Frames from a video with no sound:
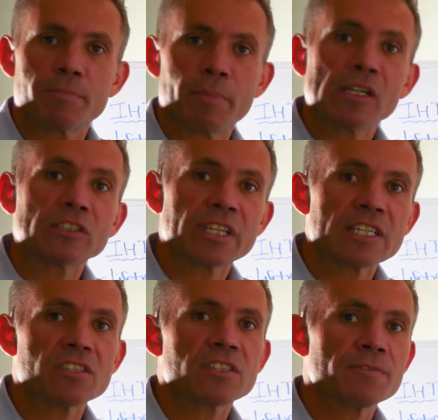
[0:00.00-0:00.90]
Bill
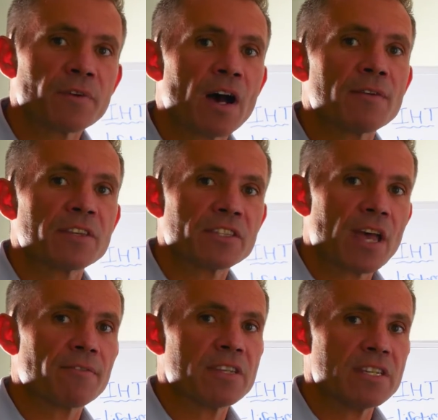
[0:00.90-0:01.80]
didn't survive the
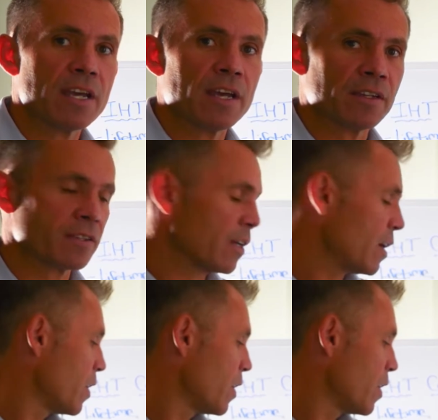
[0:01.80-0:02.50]
7 years.